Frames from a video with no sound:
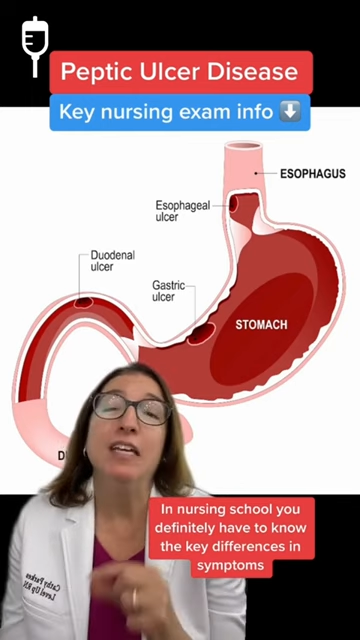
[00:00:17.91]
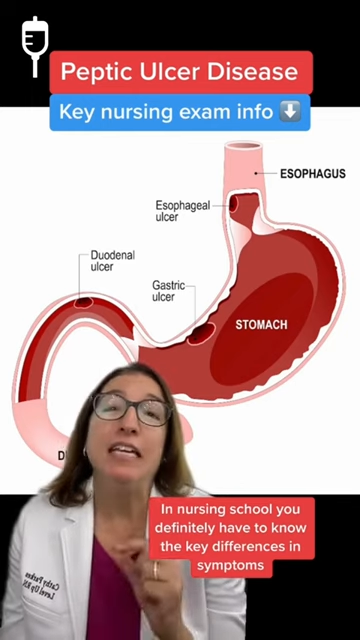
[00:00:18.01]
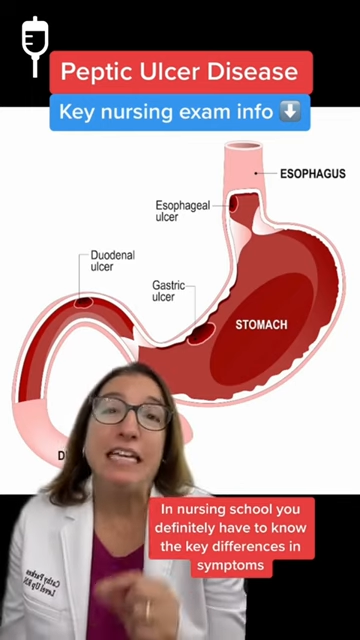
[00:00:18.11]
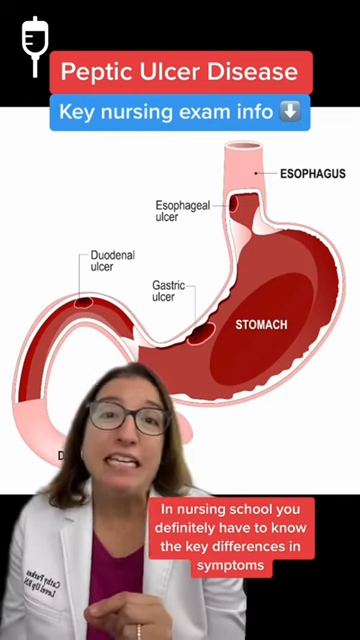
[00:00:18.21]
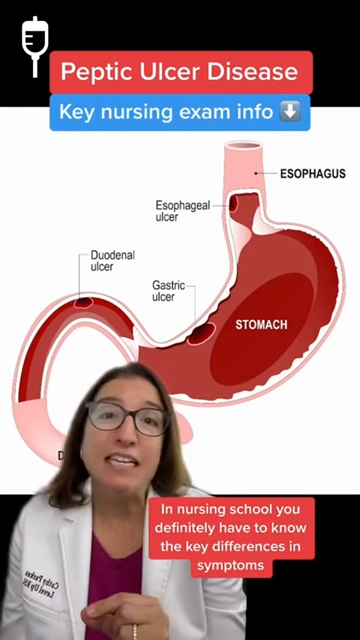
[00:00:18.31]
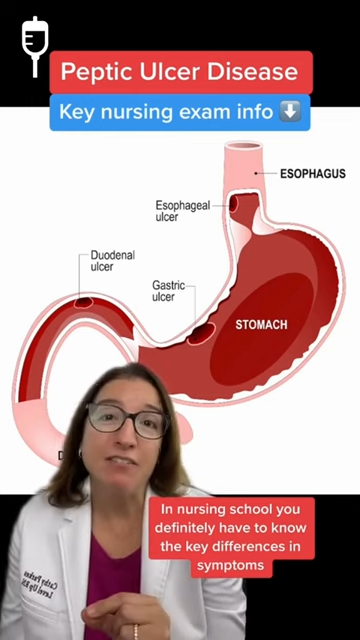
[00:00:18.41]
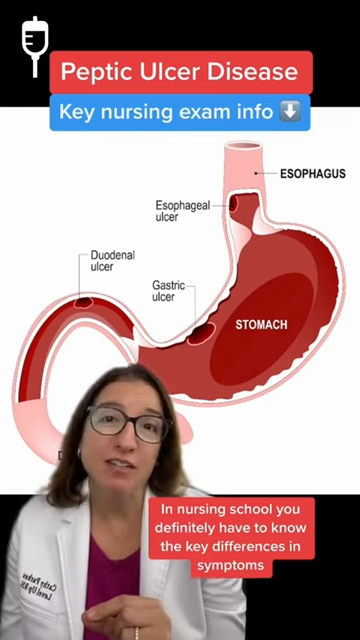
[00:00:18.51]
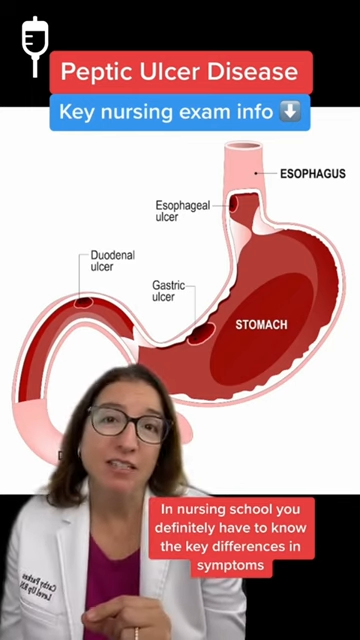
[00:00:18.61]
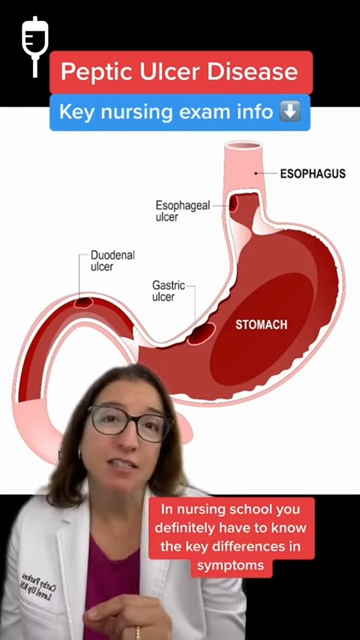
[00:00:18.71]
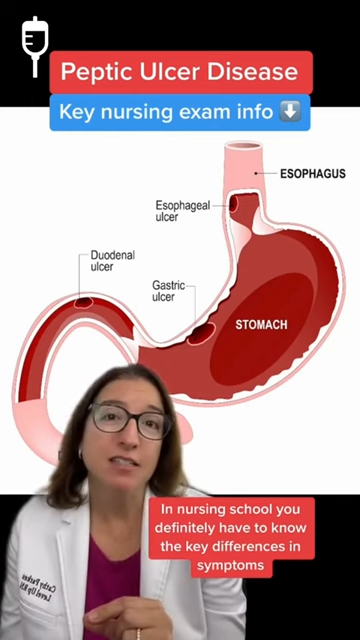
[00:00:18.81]
key
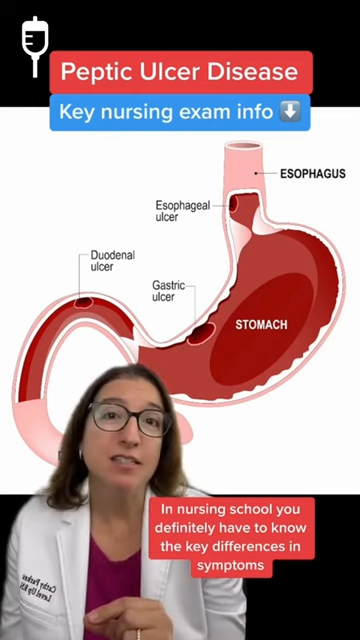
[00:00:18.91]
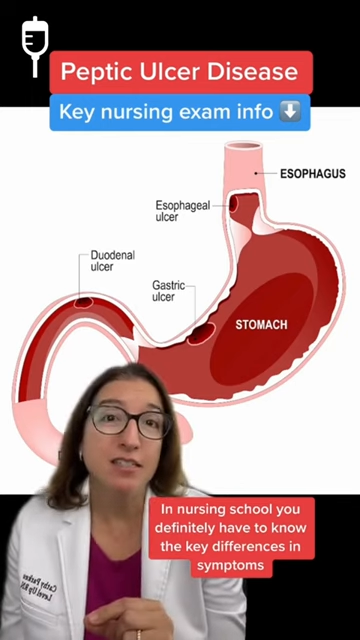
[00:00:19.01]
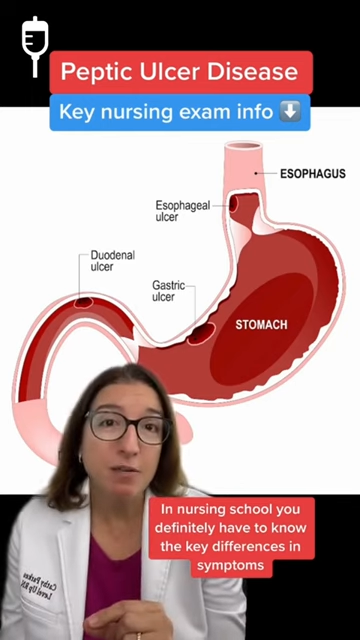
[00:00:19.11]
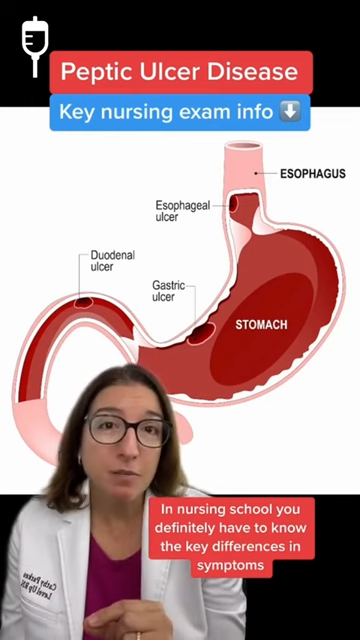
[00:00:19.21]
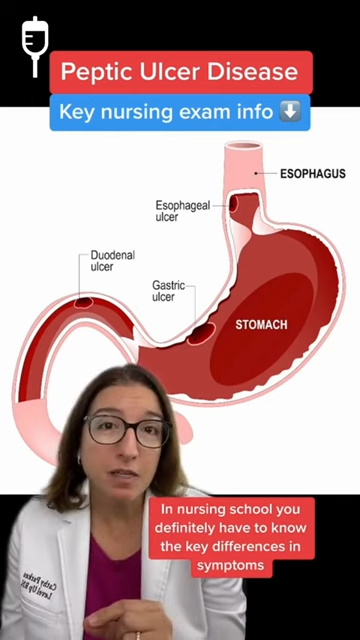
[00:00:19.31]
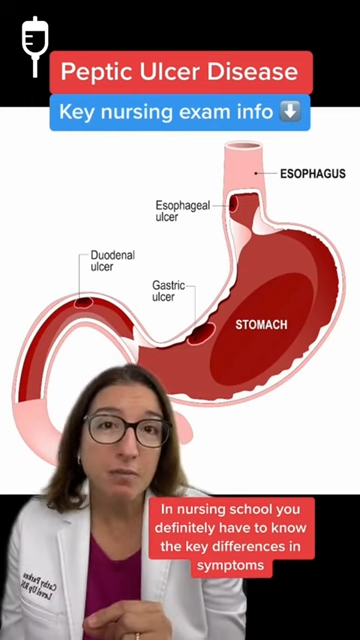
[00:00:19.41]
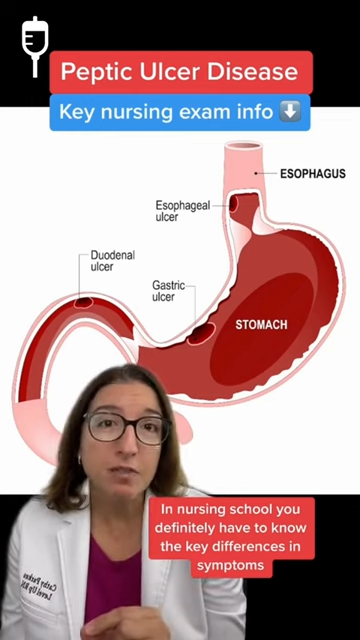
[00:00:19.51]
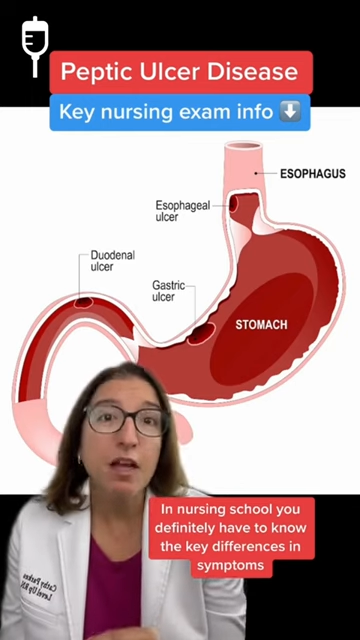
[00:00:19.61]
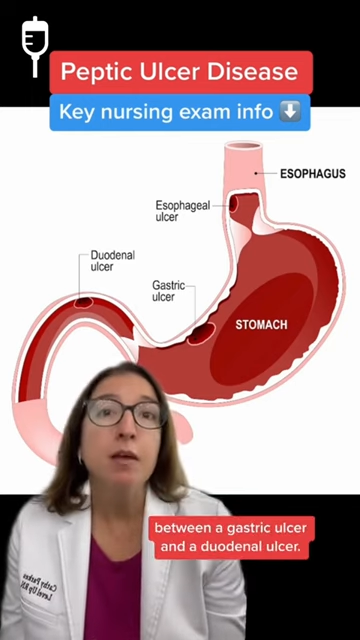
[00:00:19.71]
differences and symptoms